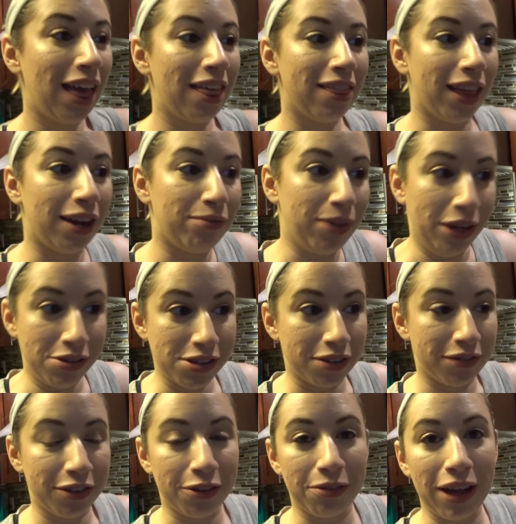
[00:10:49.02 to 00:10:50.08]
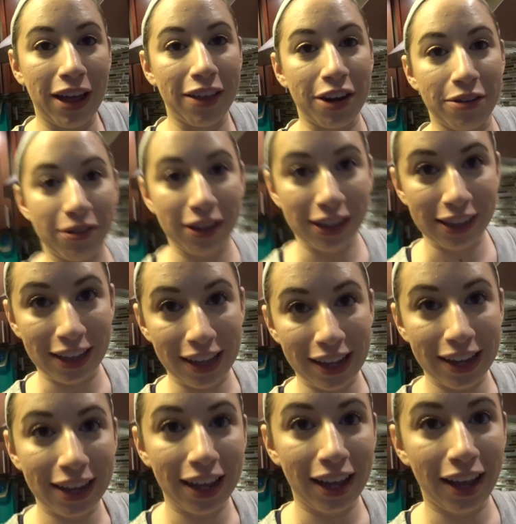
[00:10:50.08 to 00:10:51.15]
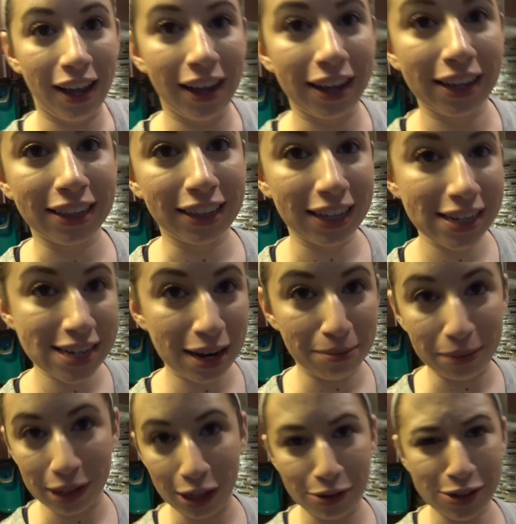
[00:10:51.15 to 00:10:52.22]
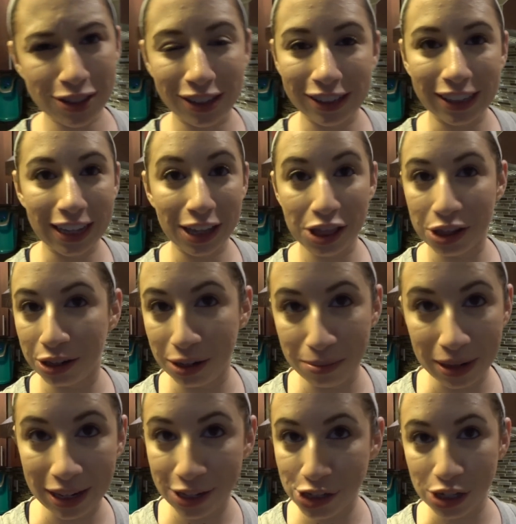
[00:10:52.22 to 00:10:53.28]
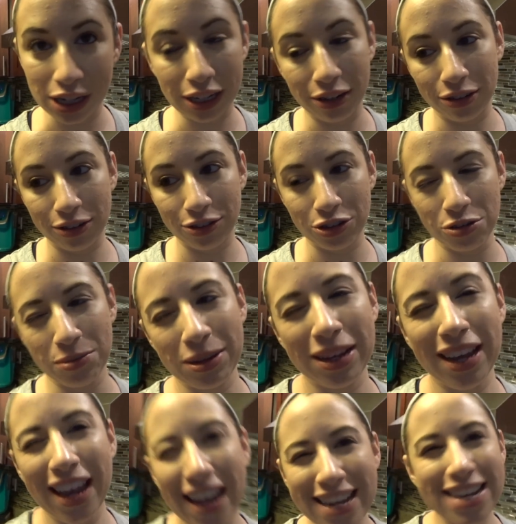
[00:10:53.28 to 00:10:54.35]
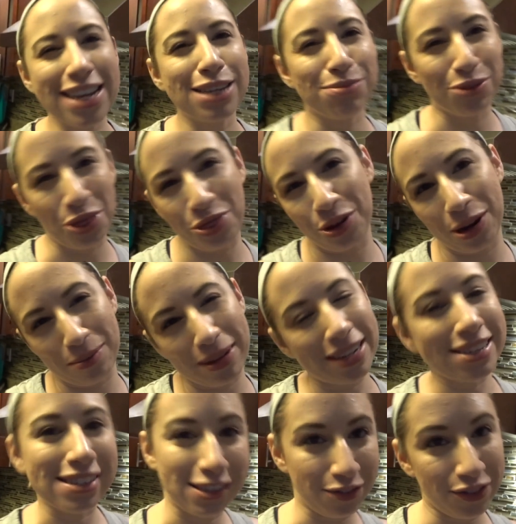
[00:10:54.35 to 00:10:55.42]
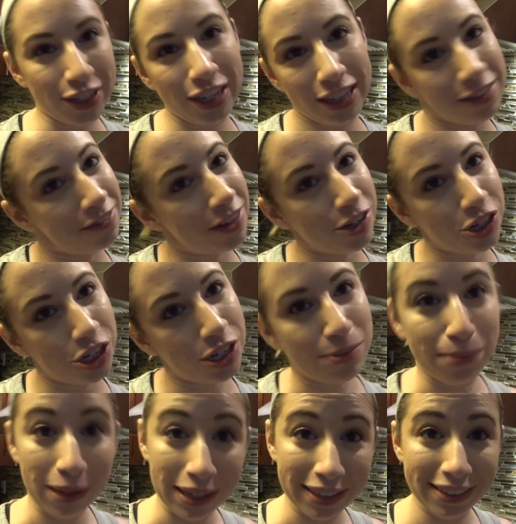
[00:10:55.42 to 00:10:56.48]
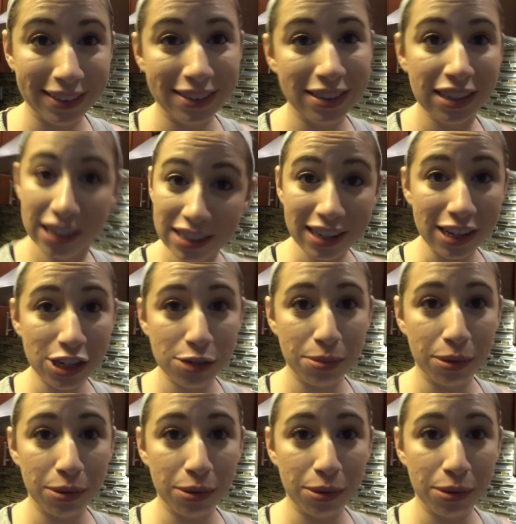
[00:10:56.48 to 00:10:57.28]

that I've been using for a while that I really like. I can link it down below. It's called like 30 minute chicken noodle soup. It takes more than 30 minutes because you have to cut the veggies, but it's actually